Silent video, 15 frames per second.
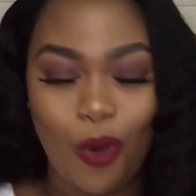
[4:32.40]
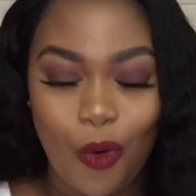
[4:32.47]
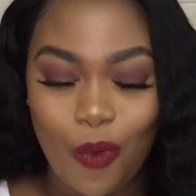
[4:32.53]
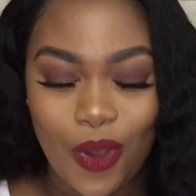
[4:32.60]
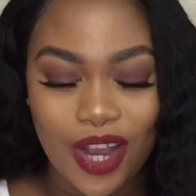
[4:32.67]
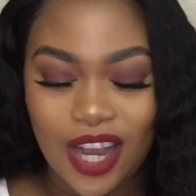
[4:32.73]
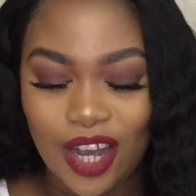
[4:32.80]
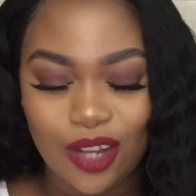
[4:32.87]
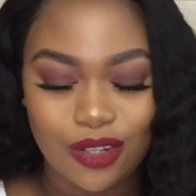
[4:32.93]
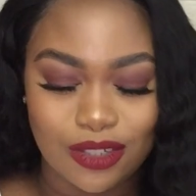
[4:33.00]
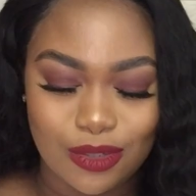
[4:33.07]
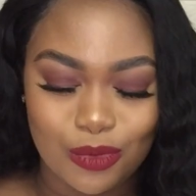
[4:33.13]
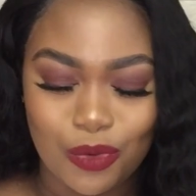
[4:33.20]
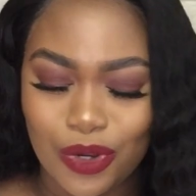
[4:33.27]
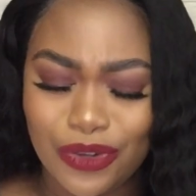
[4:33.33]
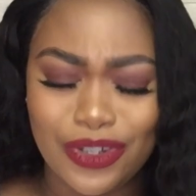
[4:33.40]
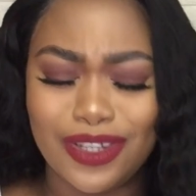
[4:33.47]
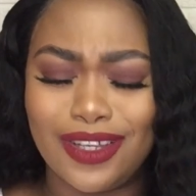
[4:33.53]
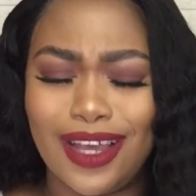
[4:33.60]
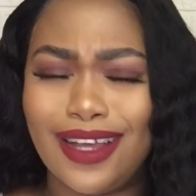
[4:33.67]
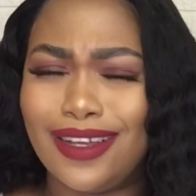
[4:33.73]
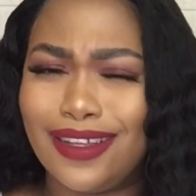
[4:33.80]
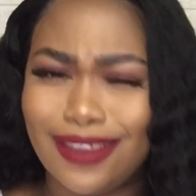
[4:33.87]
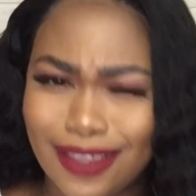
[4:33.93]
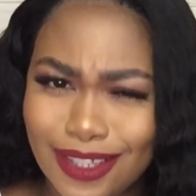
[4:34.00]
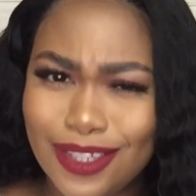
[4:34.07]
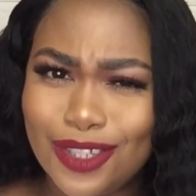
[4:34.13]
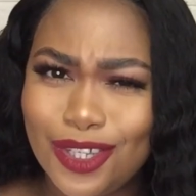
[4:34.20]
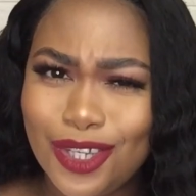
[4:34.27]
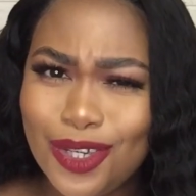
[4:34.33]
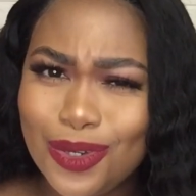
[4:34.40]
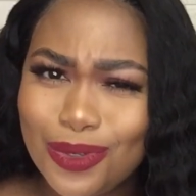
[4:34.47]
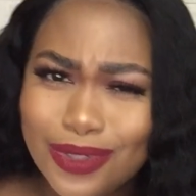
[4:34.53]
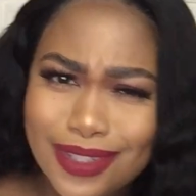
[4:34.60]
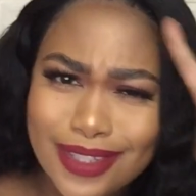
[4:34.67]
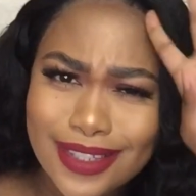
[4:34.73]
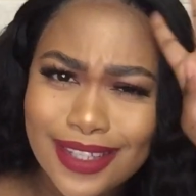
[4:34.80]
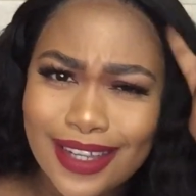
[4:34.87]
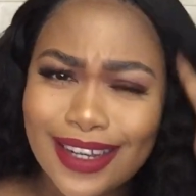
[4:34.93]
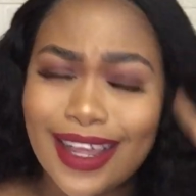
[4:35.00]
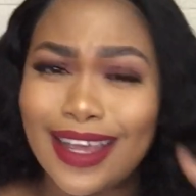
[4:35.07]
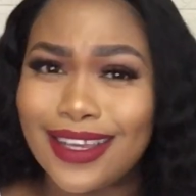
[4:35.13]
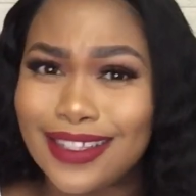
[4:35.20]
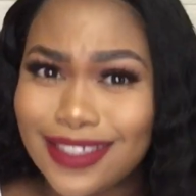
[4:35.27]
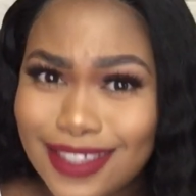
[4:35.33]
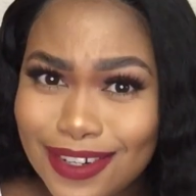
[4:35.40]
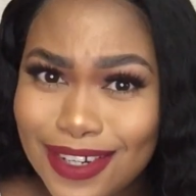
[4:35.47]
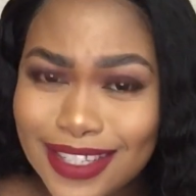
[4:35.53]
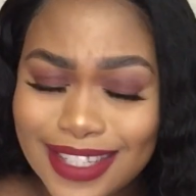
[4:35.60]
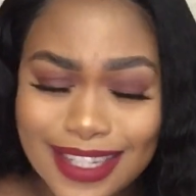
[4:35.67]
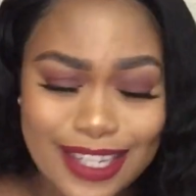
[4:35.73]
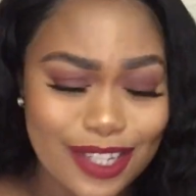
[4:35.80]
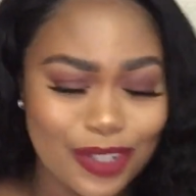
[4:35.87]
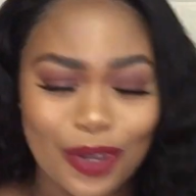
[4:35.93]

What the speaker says: go work out wearing this cute, like, seriously,